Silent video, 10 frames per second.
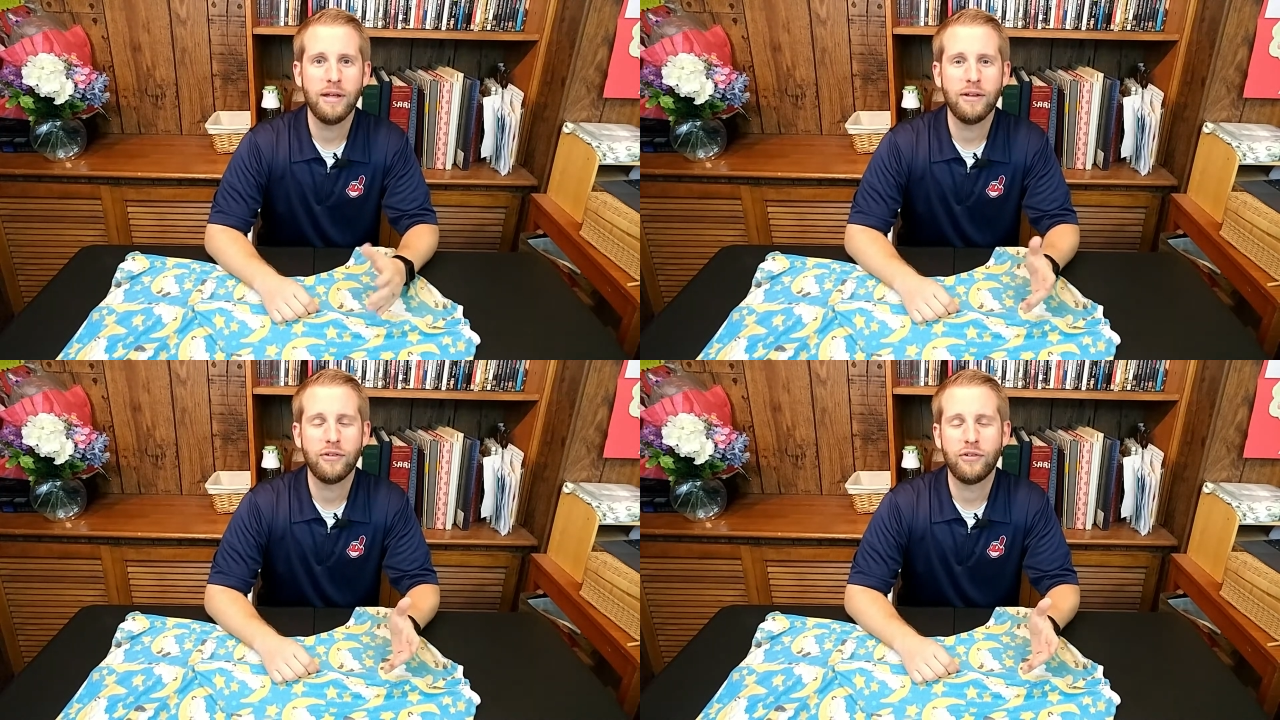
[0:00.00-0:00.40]

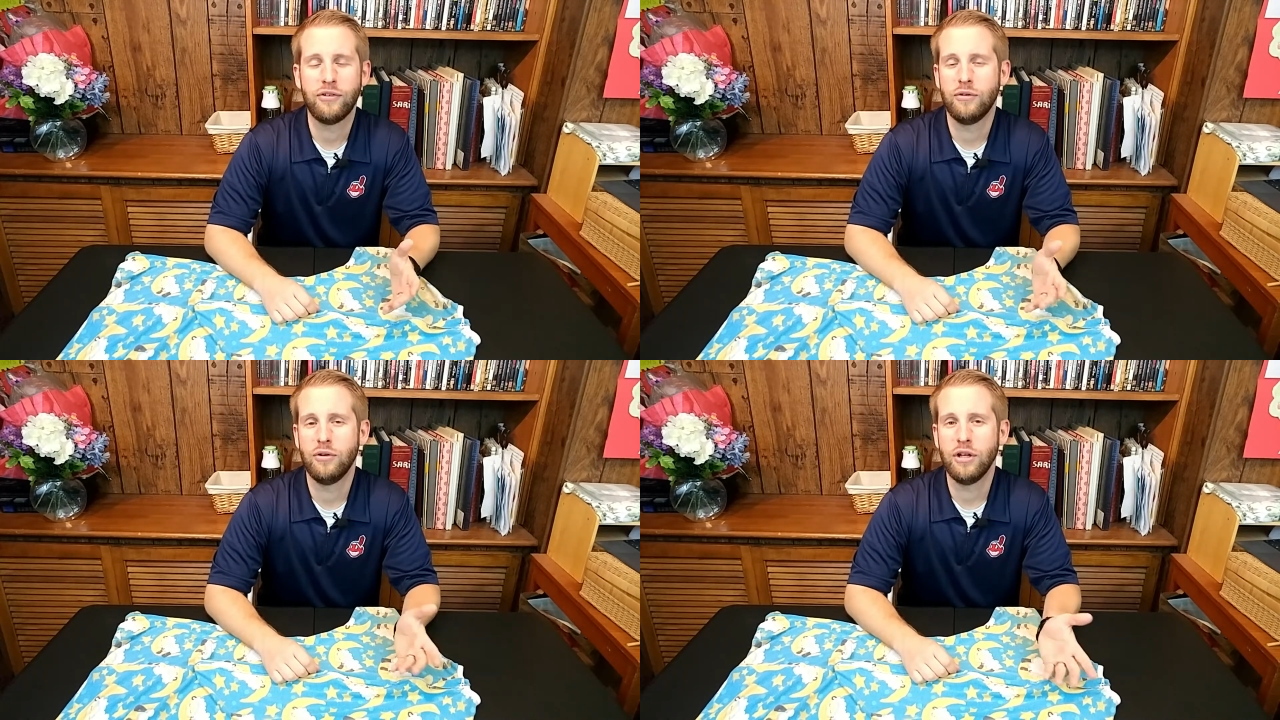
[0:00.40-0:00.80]

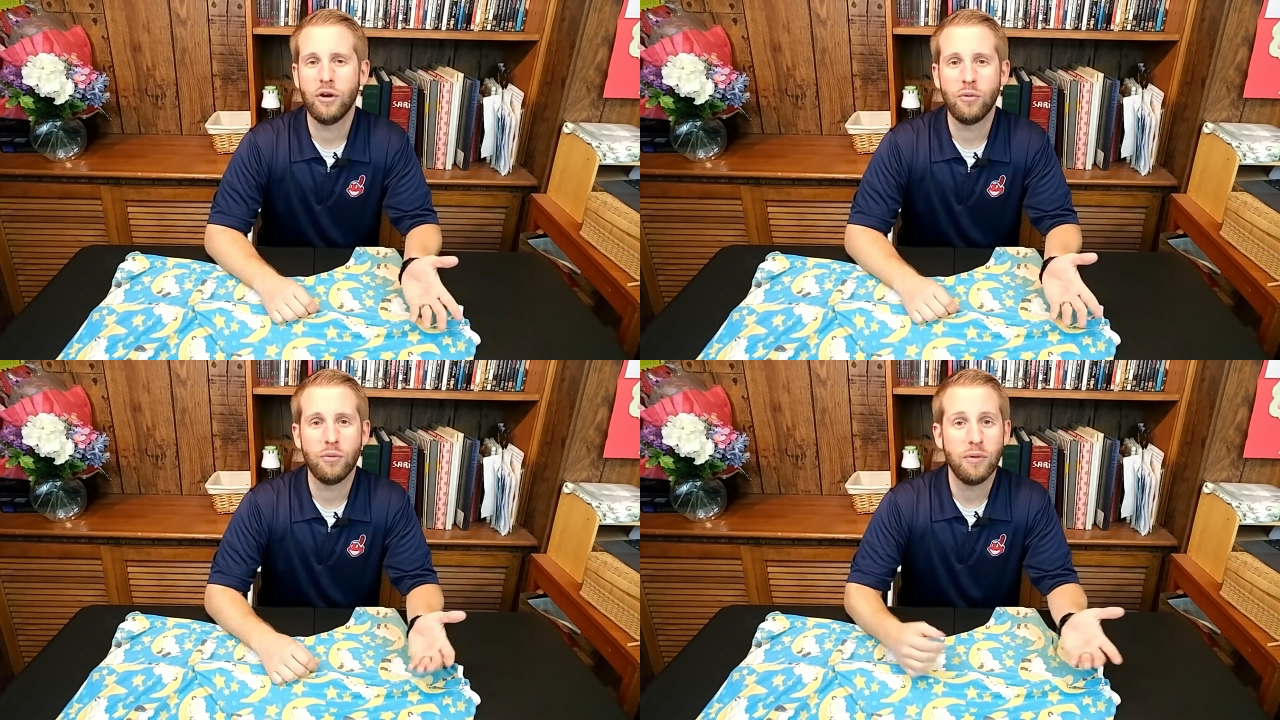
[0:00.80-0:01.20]
it's
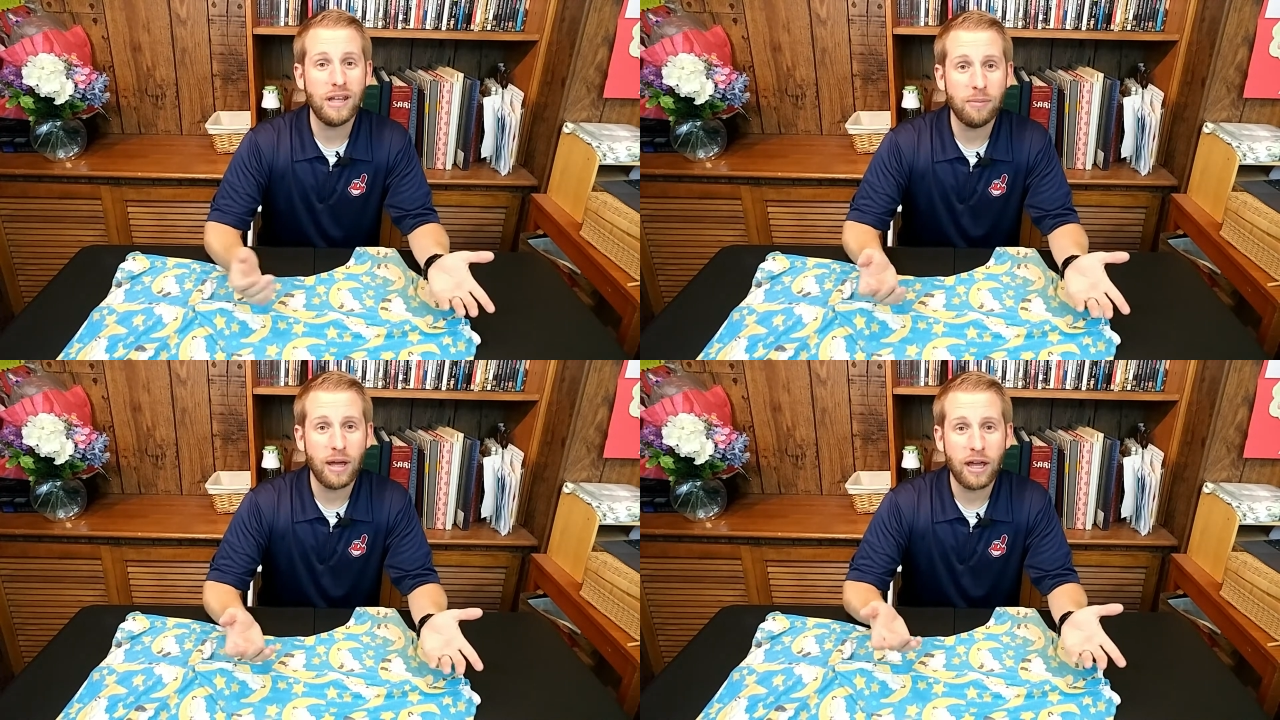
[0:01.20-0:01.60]

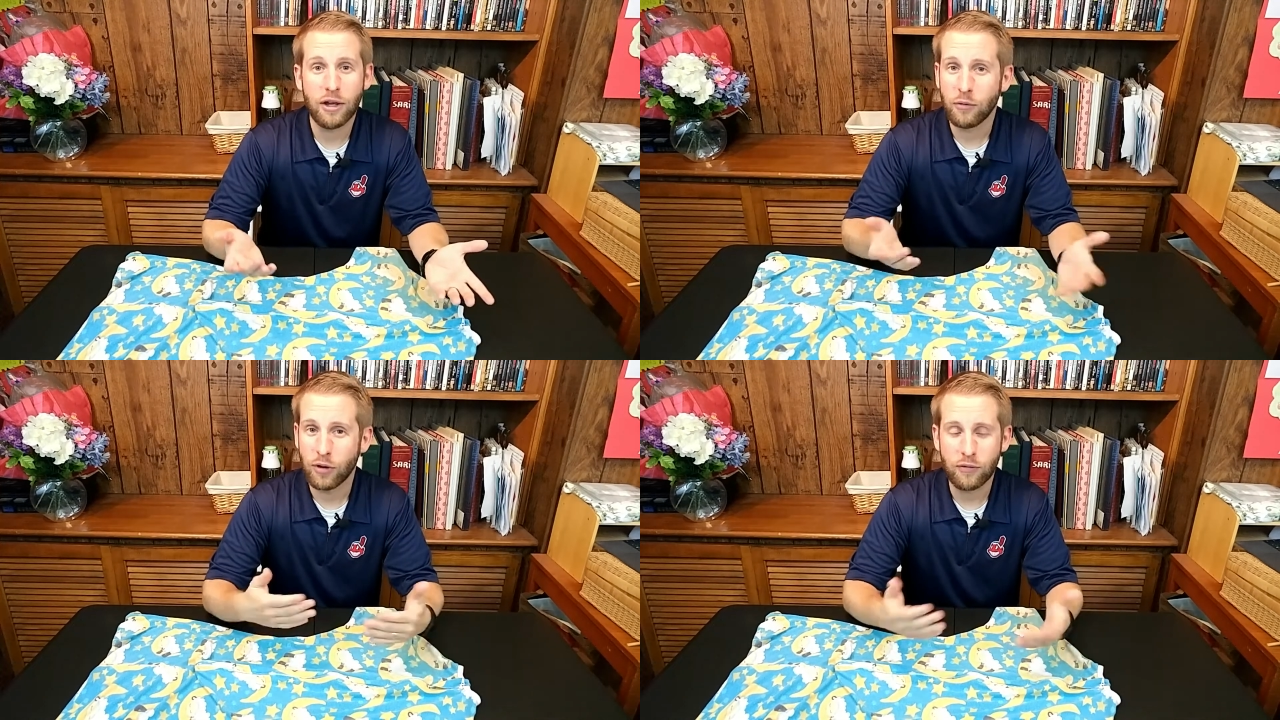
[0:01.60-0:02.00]

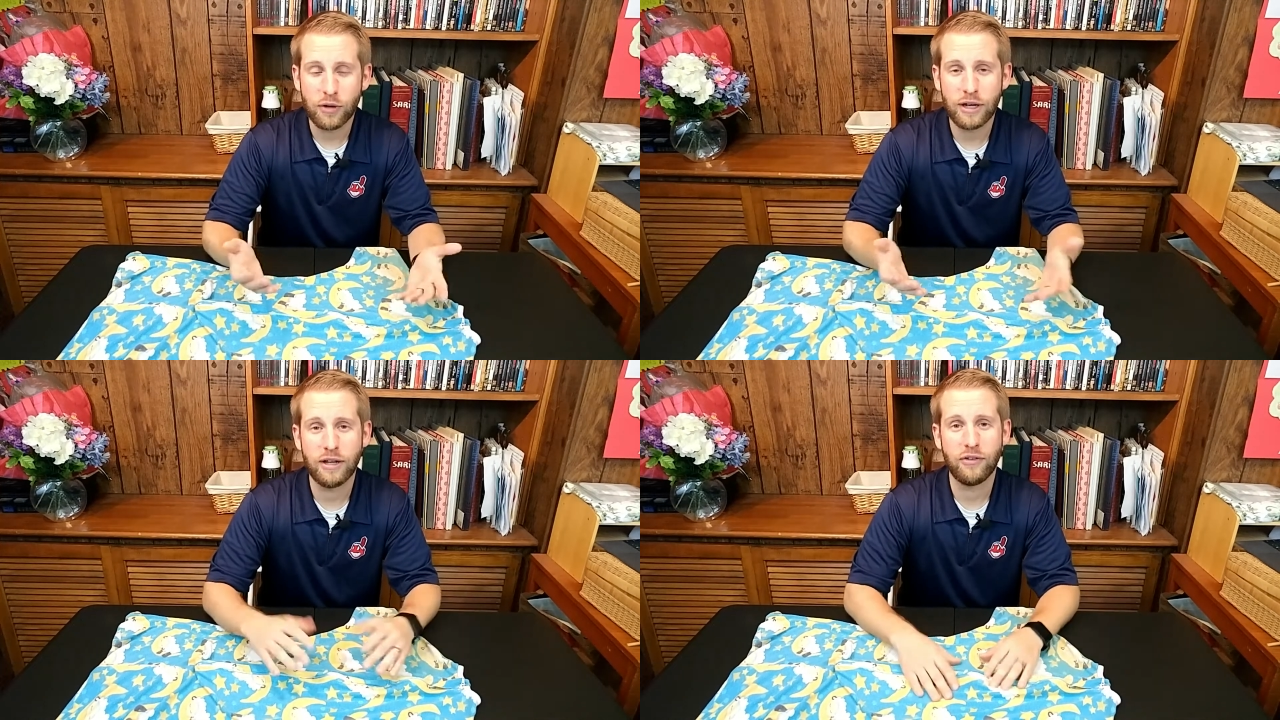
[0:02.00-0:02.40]
eBay,
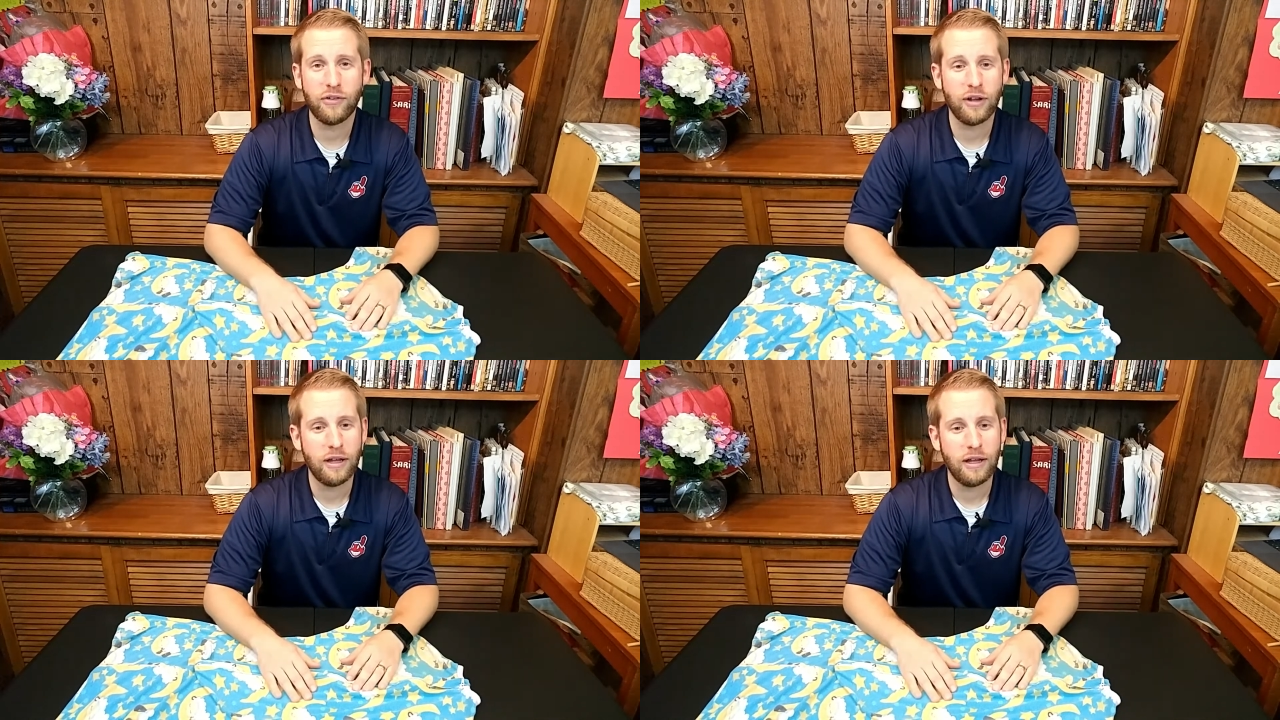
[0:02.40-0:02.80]
wherever it is.